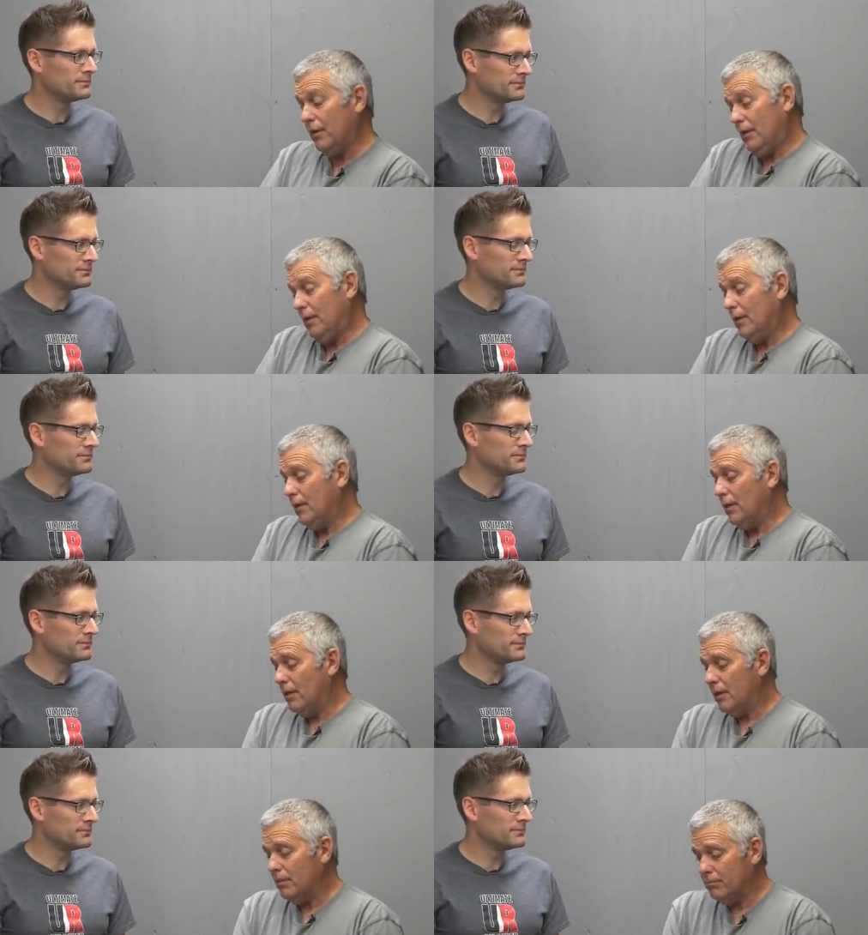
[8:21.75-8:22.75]
Speaker 1: Mm -hmm.
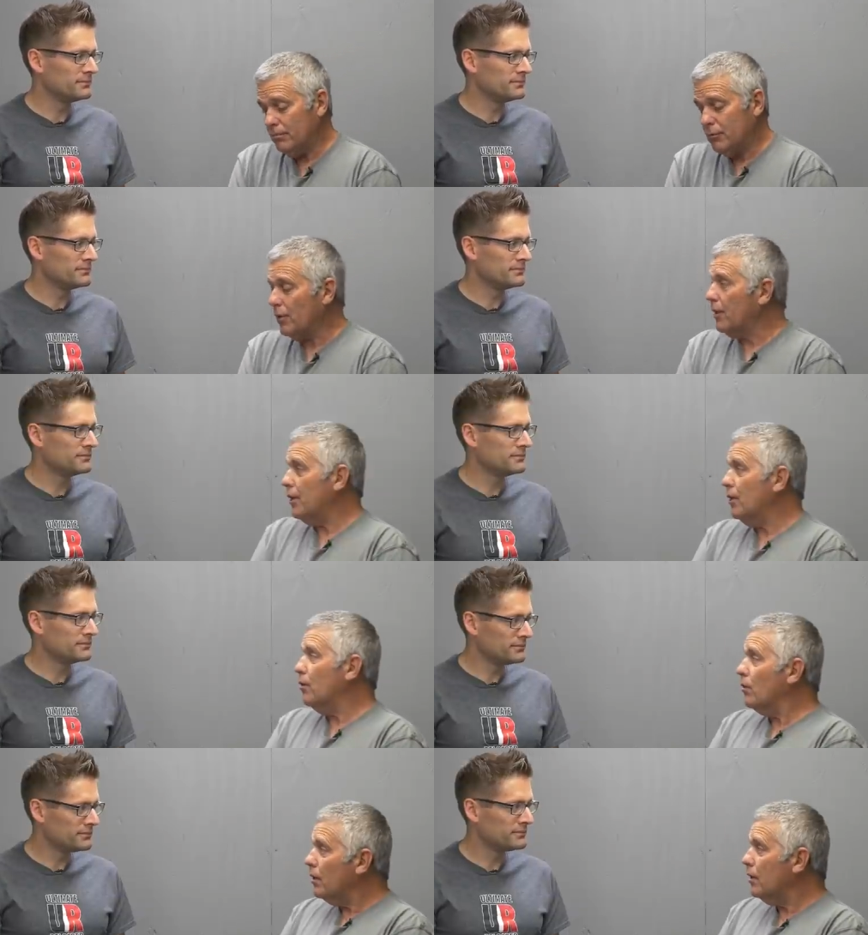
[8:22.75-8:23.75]
um, so there you
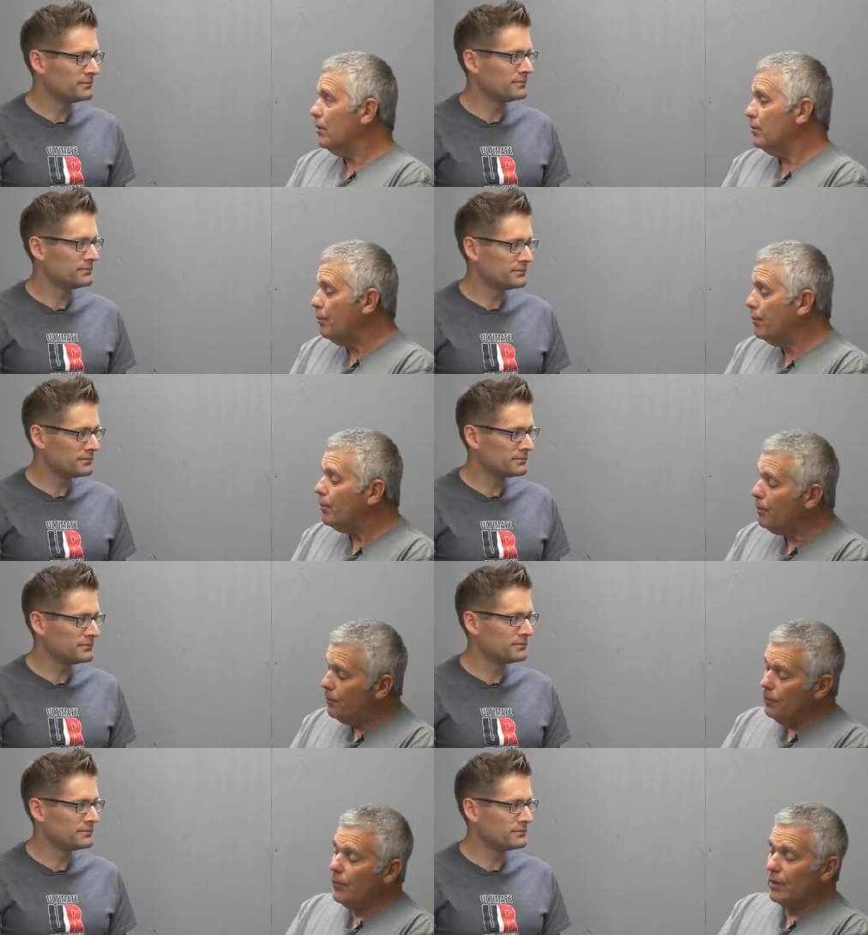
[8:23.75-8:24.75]
go. Uh,
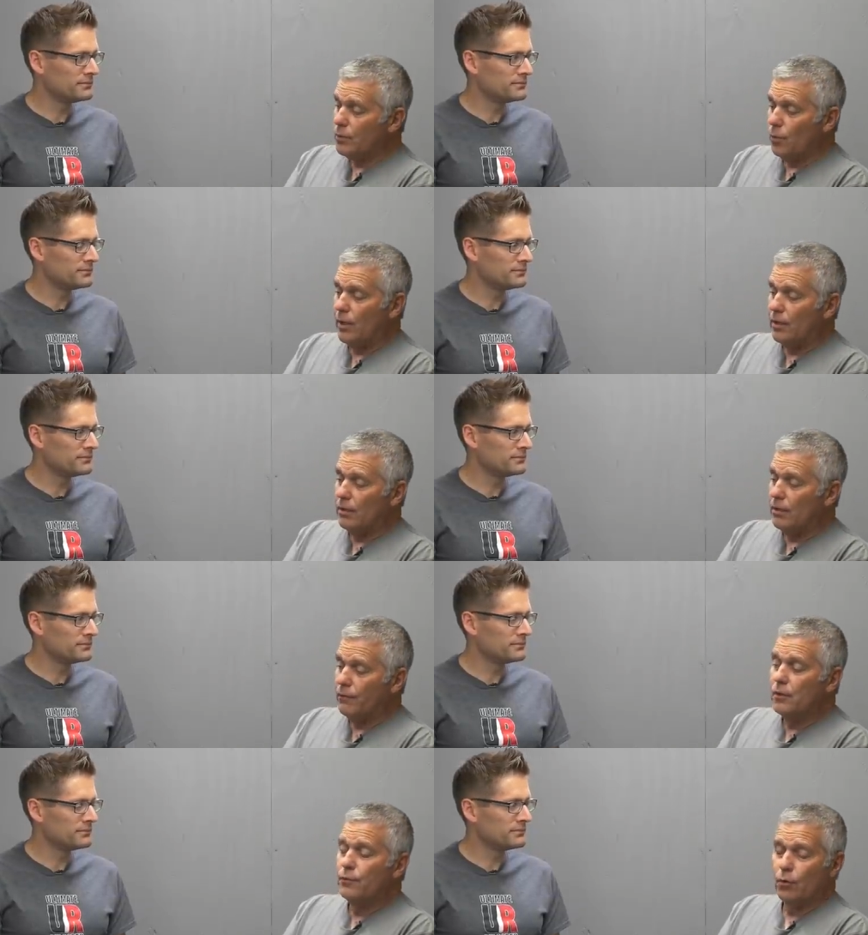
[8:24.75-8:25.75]
that's why the, the,
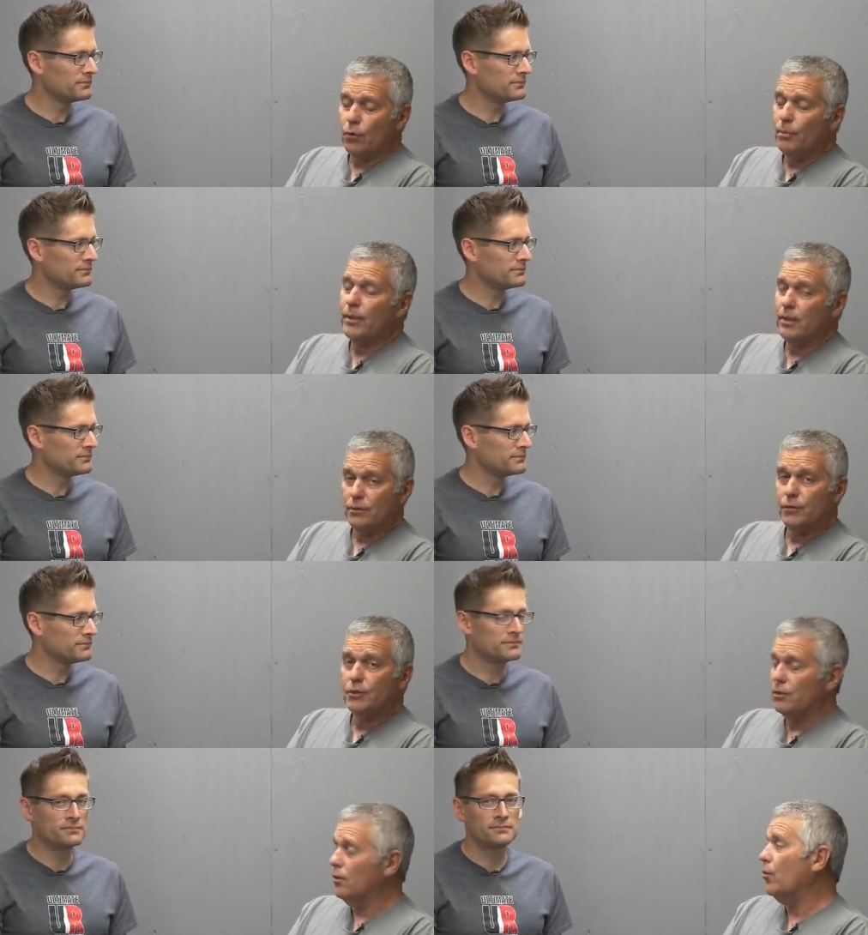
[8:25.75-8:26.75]
first focal plane is for
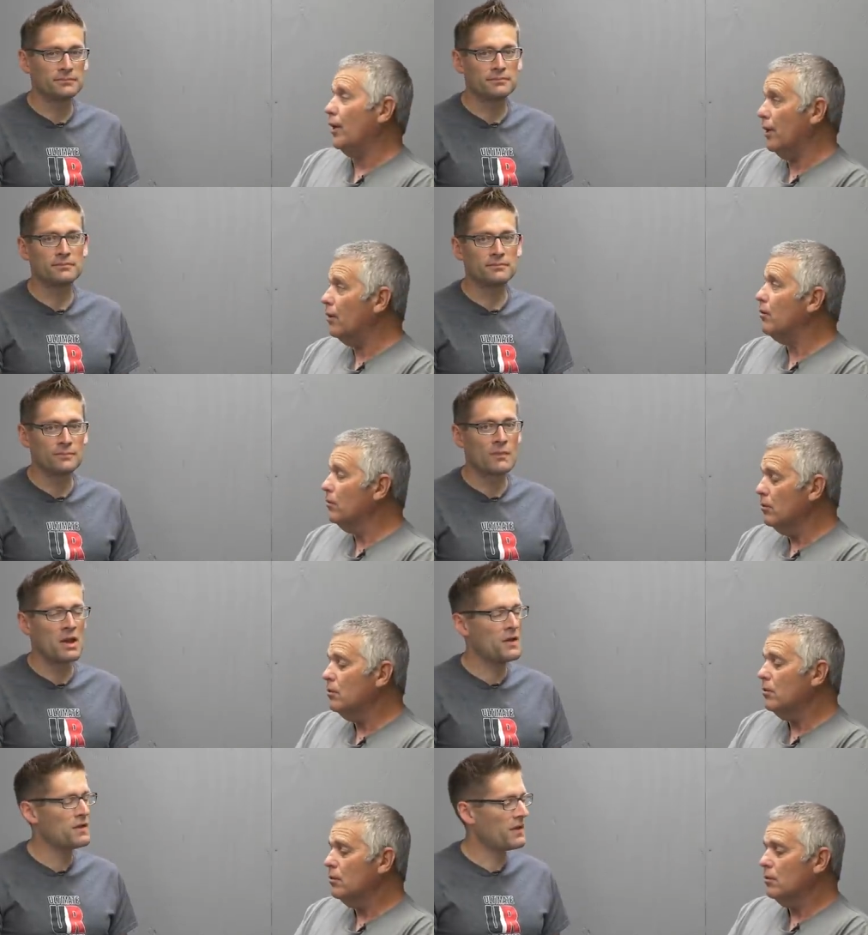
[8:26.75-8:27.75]
sure the way to go. Mm -hmm.
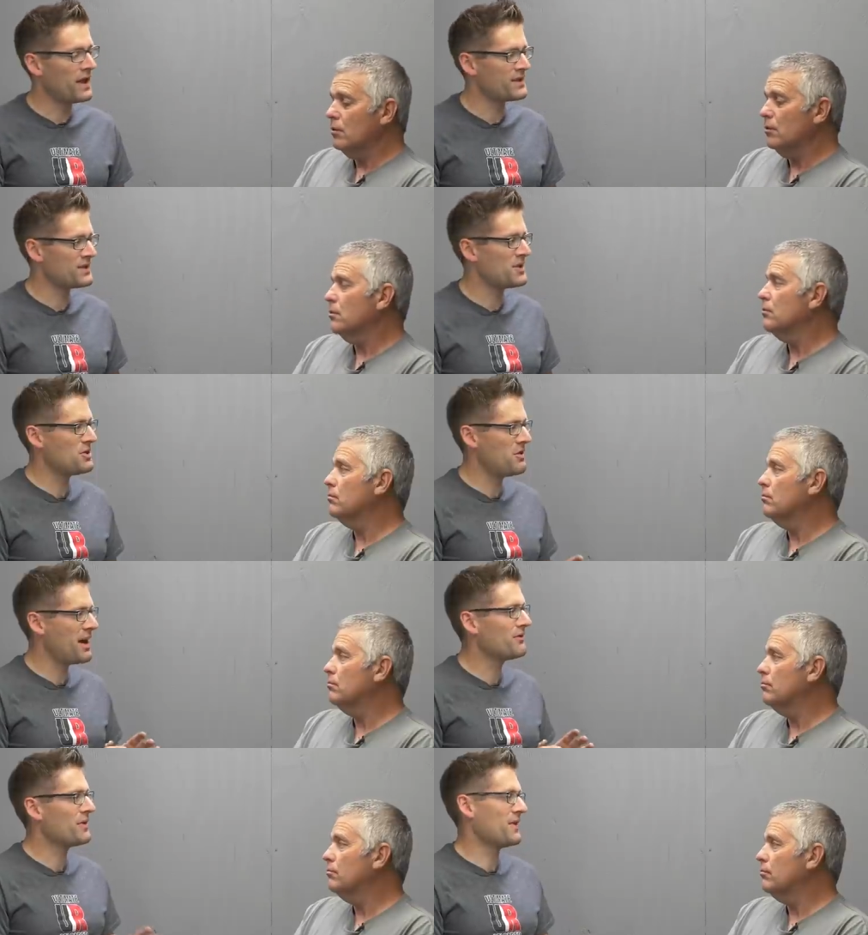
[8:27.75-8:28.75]
Speaker 2: The less that you
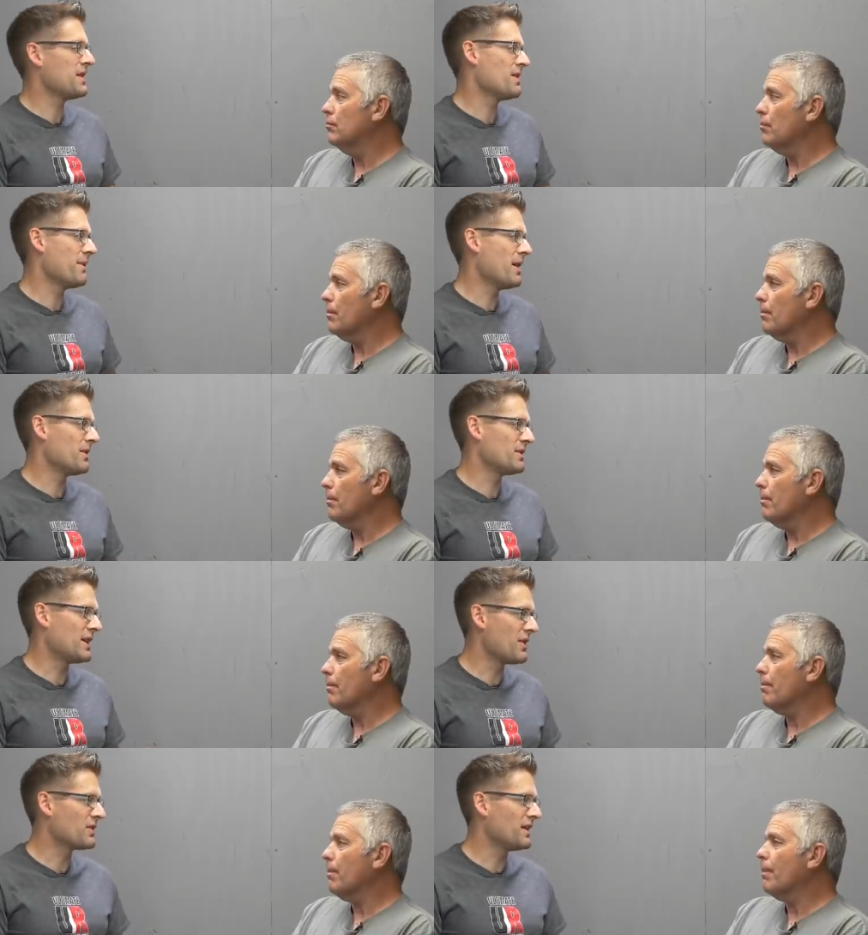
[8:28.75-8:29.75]
have to think about and
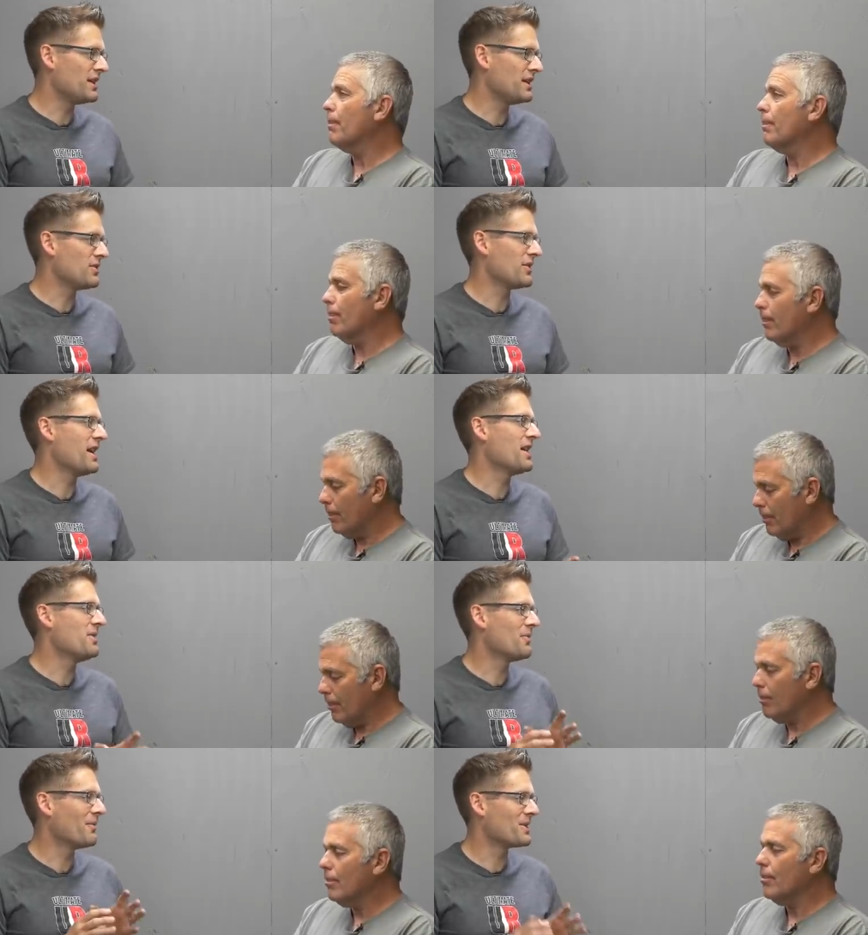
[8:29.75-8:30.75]
calculate in your head
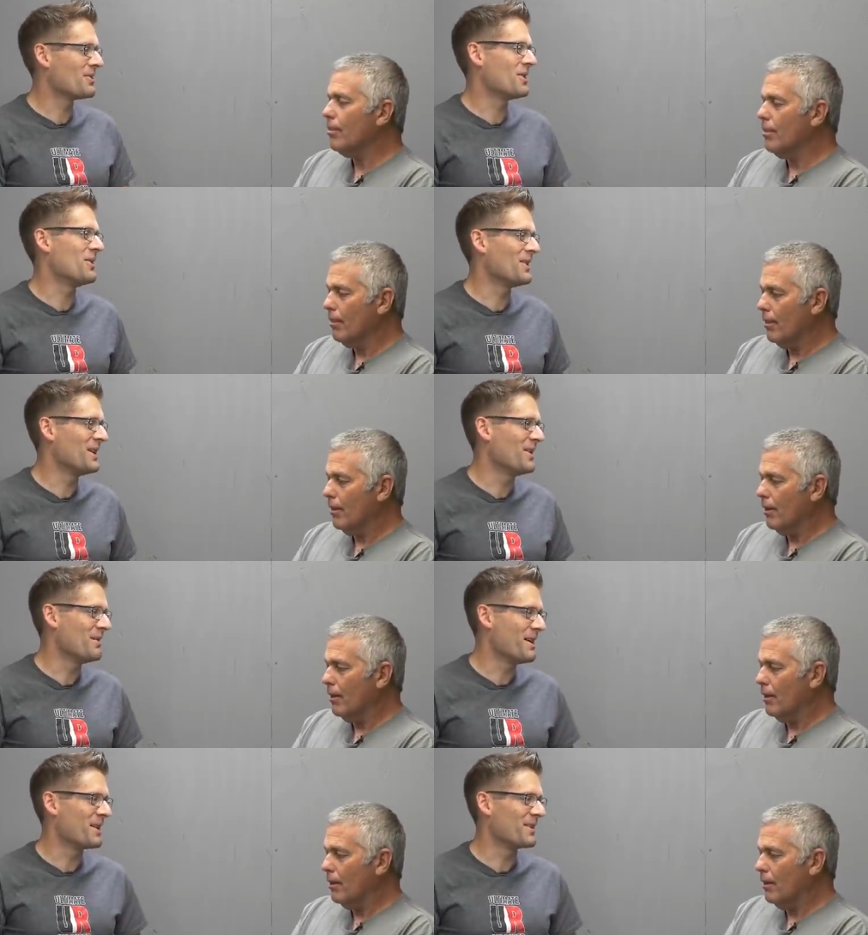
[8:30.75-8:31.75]
while you're under the gun,
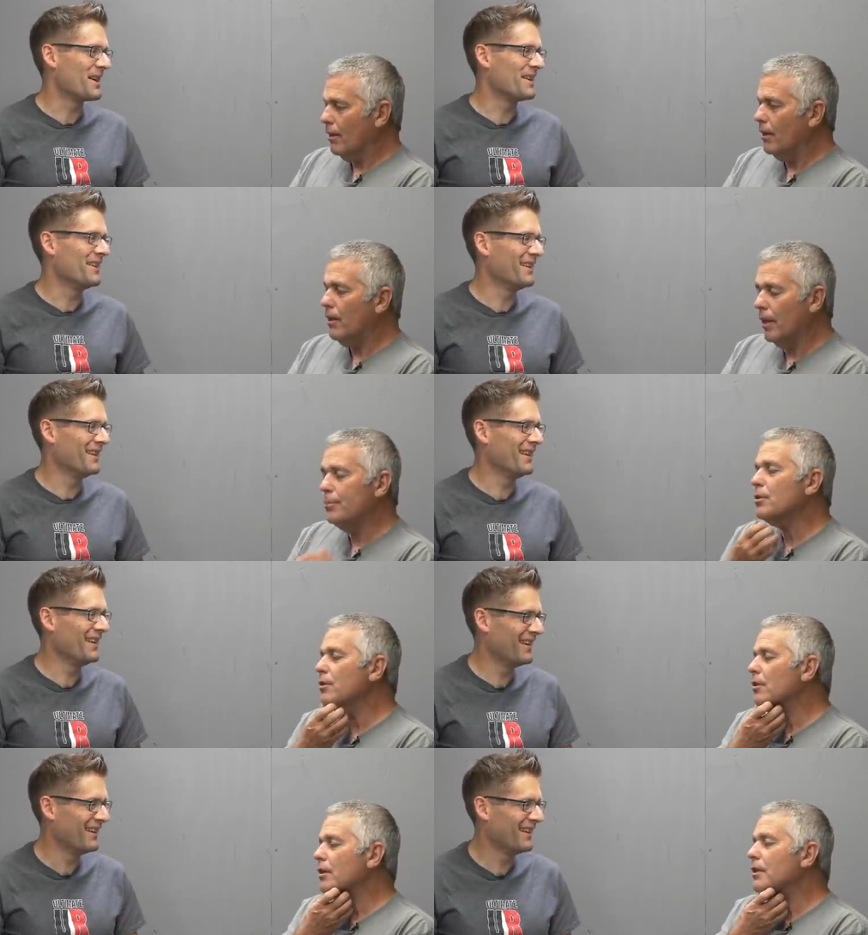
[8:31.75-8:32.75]
the better, right?
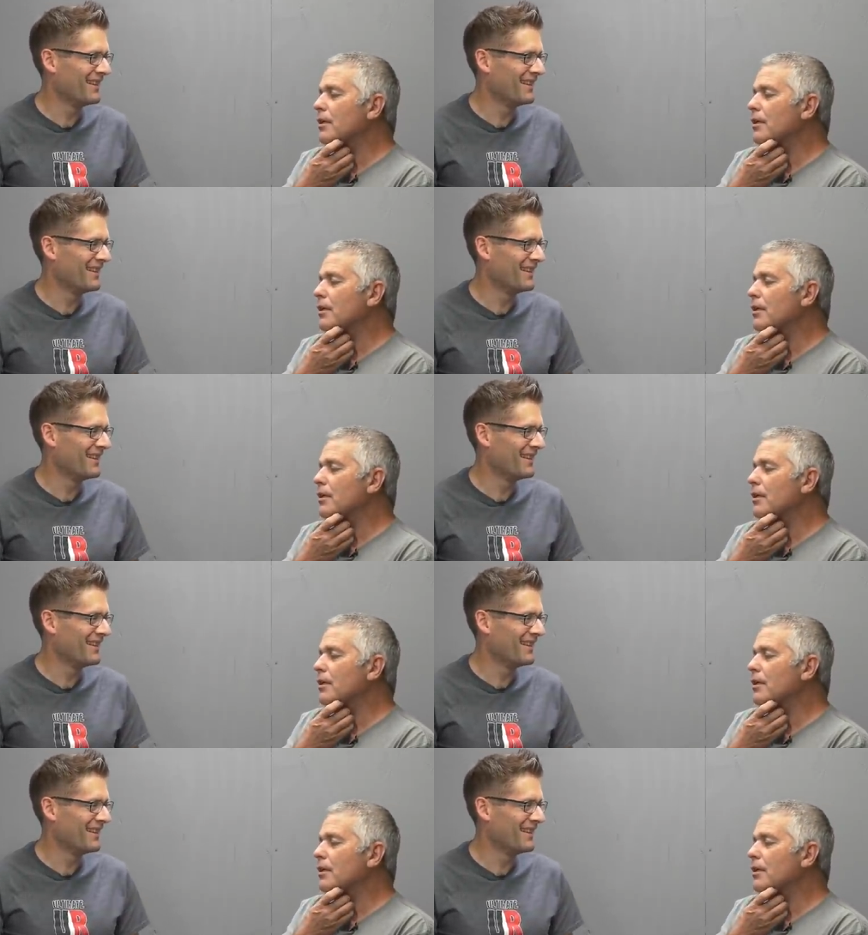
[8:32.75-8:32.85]
Absolutely.